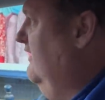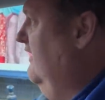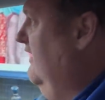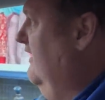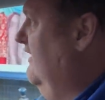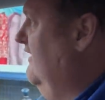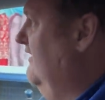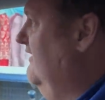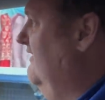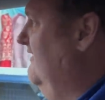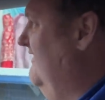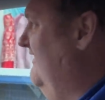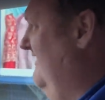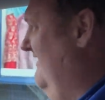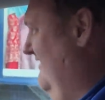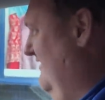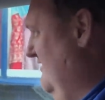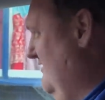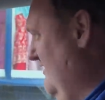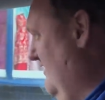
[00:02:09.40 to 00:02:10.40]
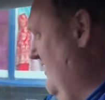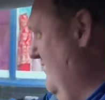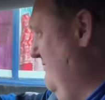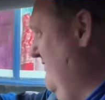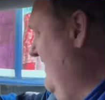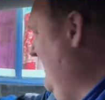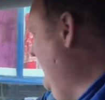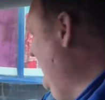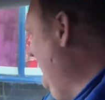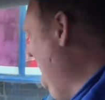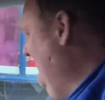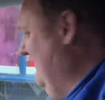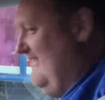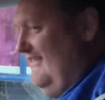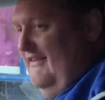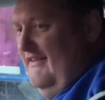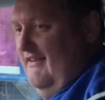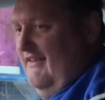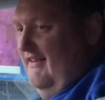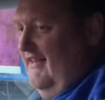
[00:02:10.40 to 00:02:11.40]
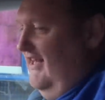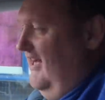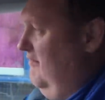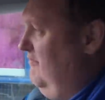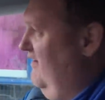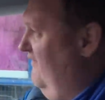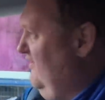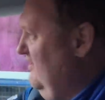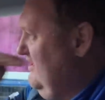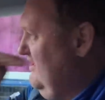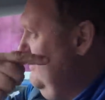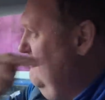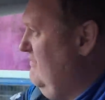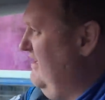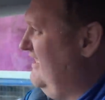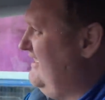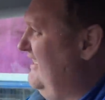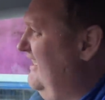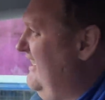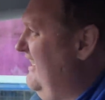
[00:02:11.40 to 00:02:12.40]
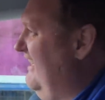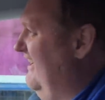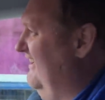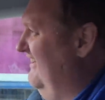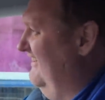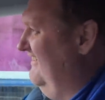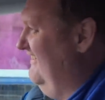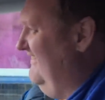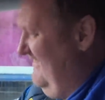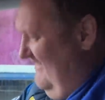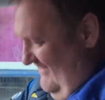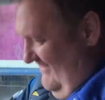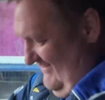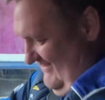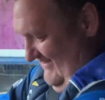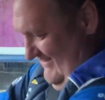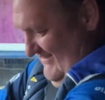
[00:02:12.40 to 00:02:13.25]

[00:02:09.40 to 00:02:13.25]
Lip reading: sorry, mate. I'm reversing back here.